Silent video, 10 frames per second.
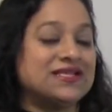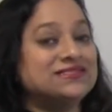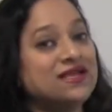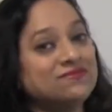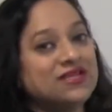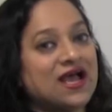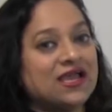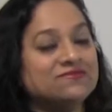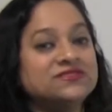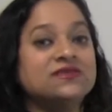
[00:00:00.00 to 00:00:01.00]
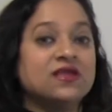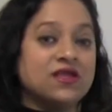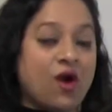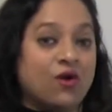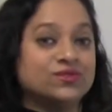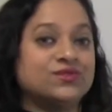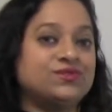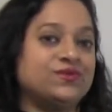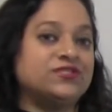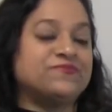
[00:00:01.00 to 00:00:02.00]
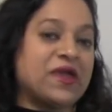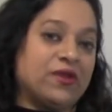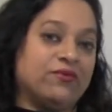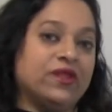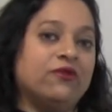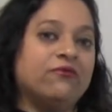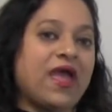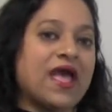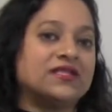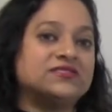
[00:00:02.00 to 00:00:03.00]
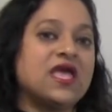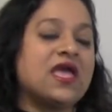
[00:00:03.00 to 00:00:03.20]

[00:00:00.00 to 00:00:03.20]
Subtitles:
And sometimes also students might regress